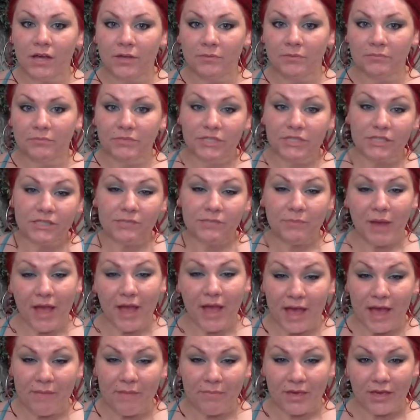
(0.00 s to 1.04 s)
just my
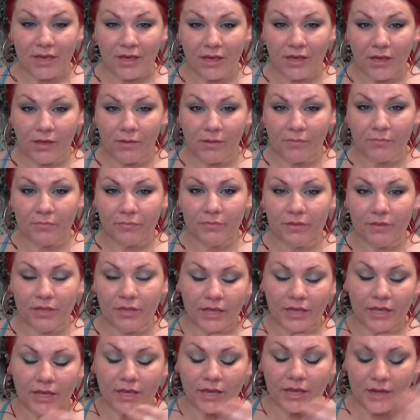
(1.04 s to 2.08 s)
eye makeup,
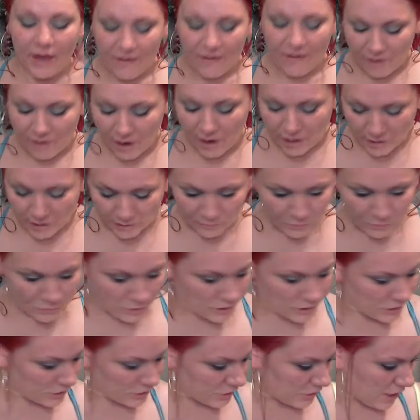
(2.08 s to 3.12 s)
and I've already
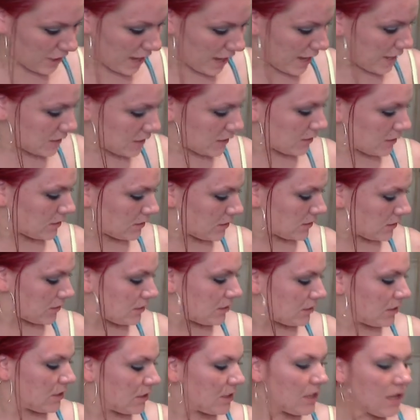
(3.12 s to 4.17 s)
moisturized.
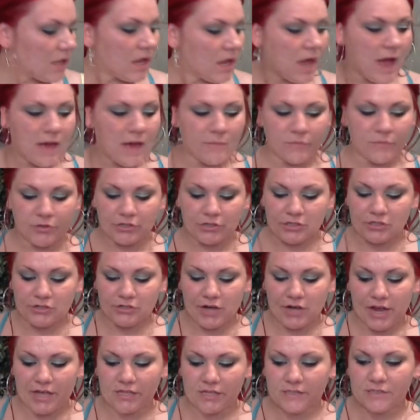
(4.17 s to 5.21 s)
I
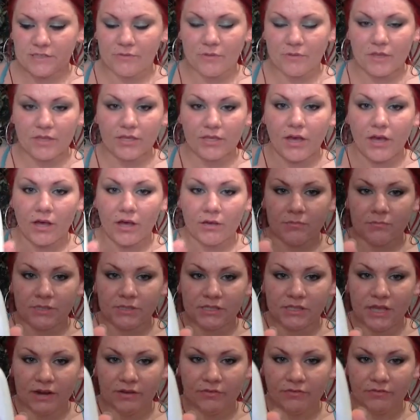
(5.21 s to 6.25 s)
moisturized with
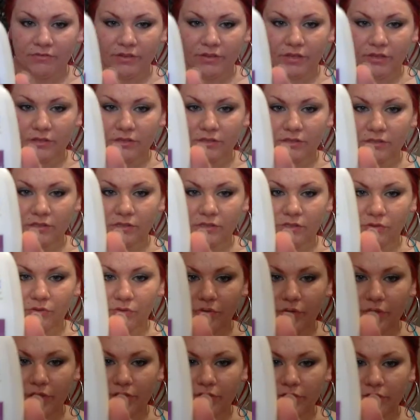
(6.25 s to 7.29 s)
Cetaphil's
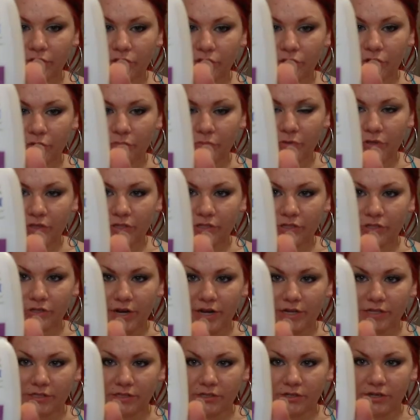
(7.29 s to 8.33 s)
Oil Control
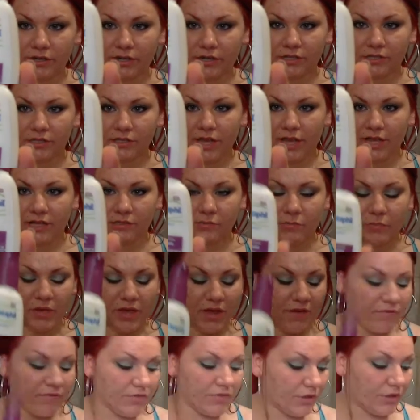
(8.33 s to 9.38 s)
Moisturizer, and it's
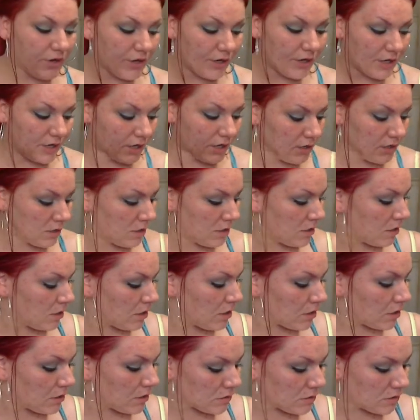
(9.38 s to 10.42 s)
SPF 30,
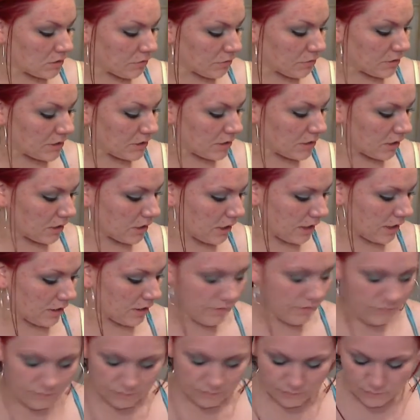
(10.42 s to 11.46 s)
so we took care of